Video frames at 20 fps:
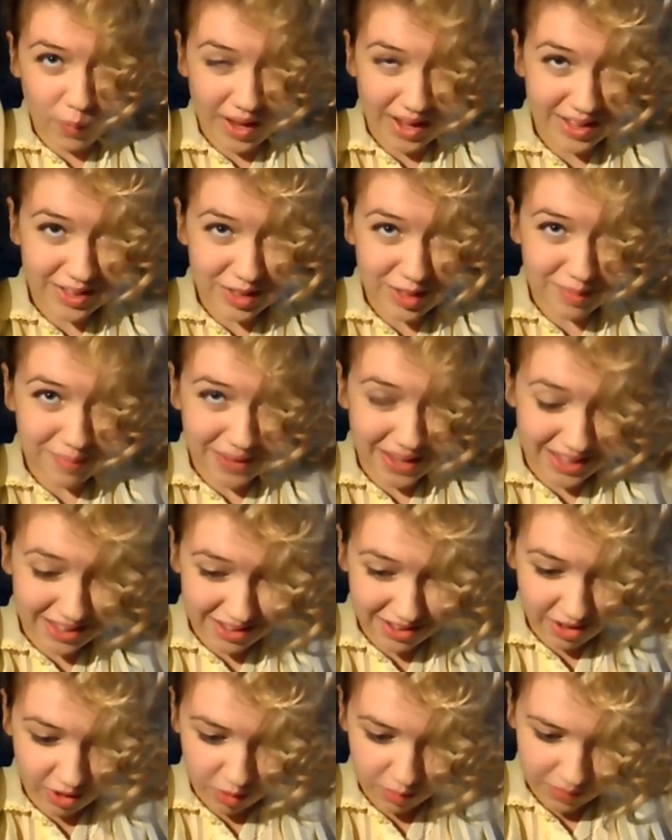While you're
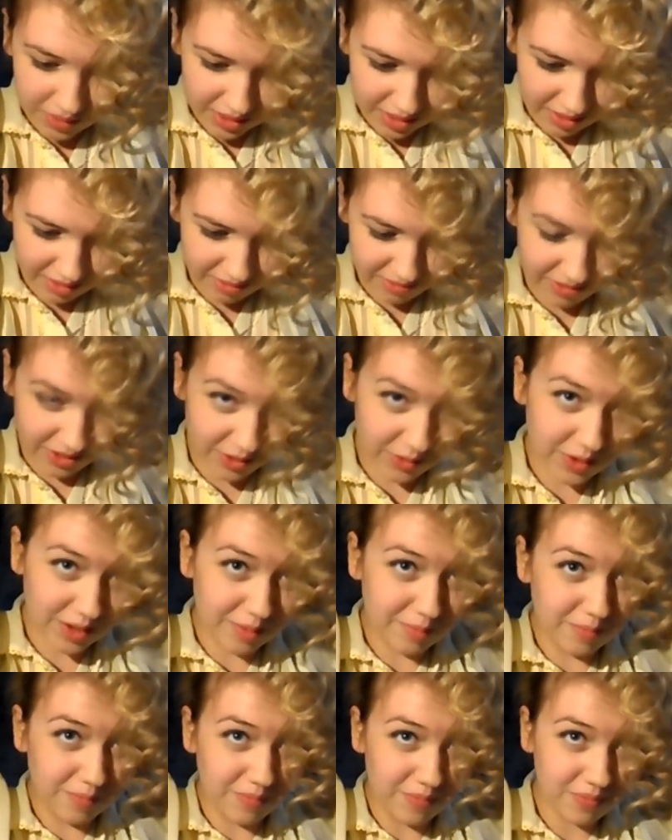combing, if
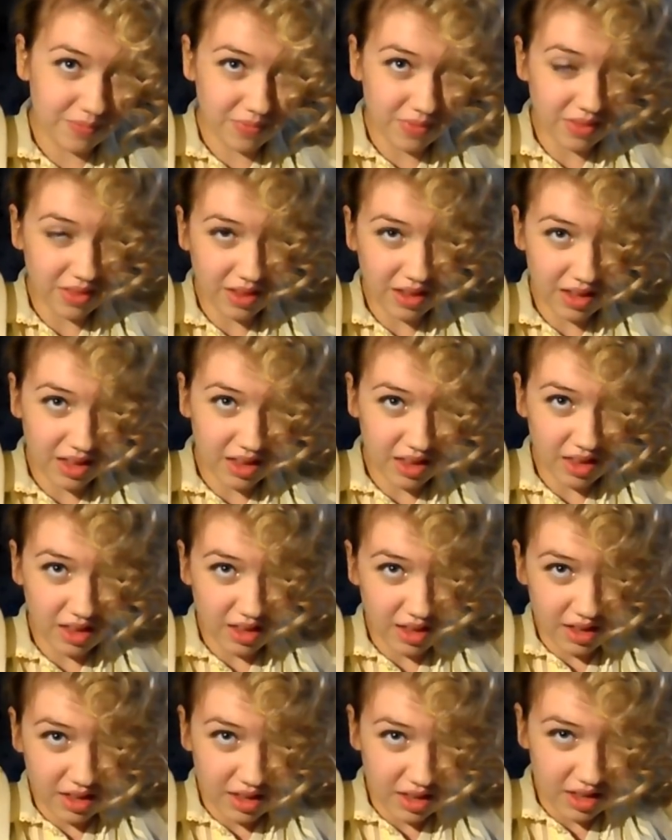you um,
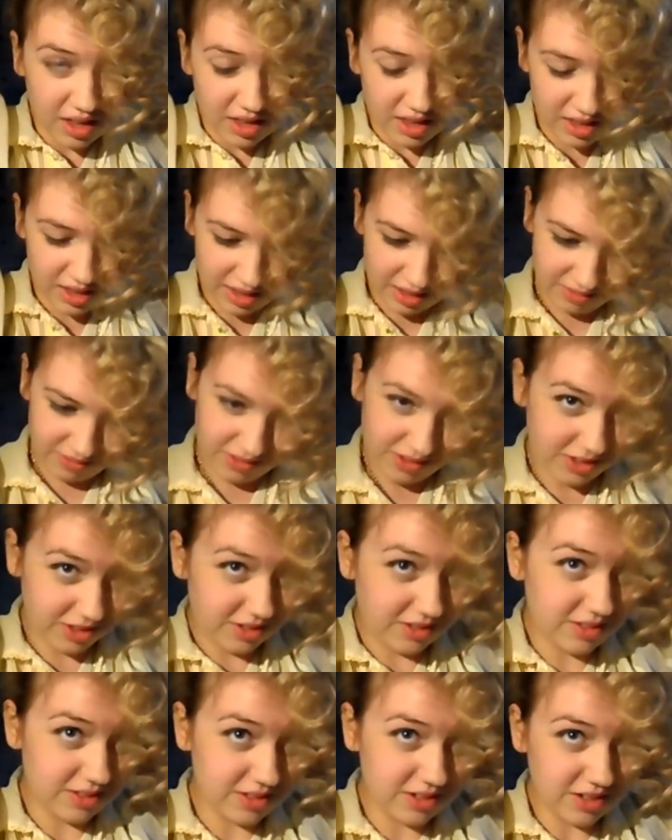if
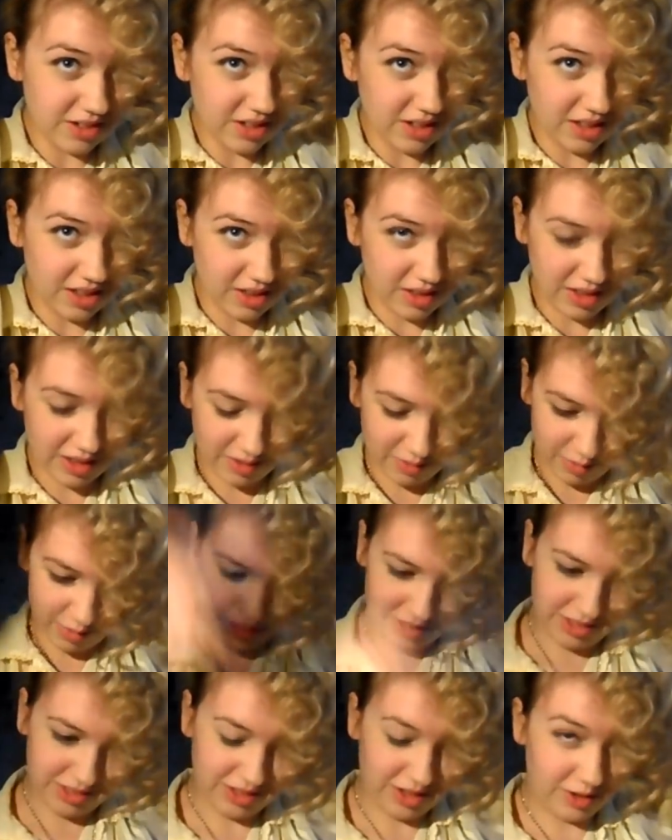you just,
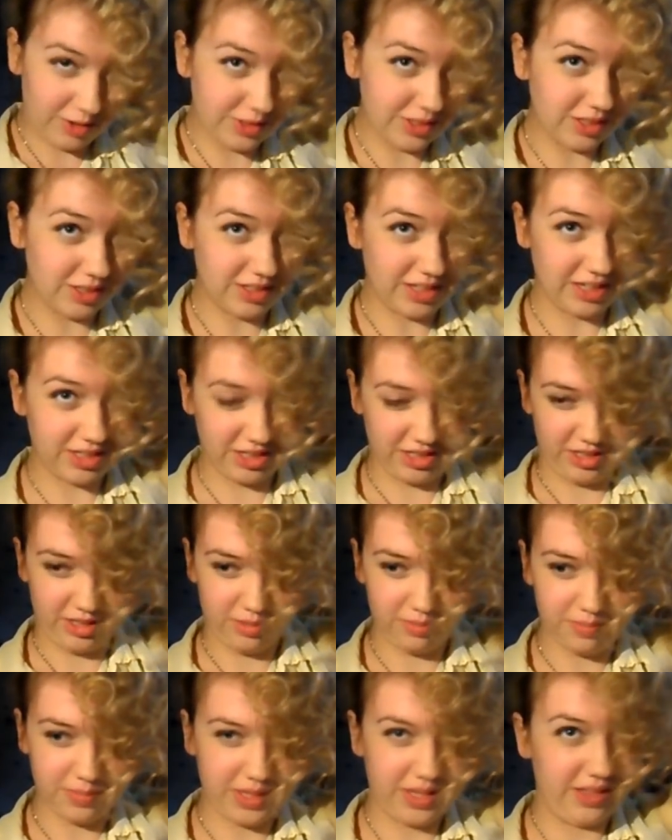when you're holding your
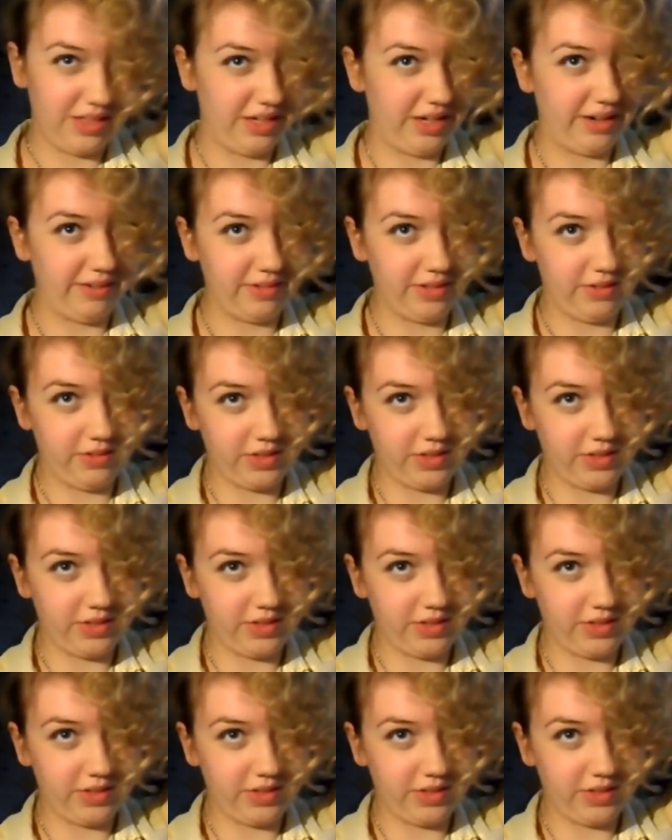section up, and then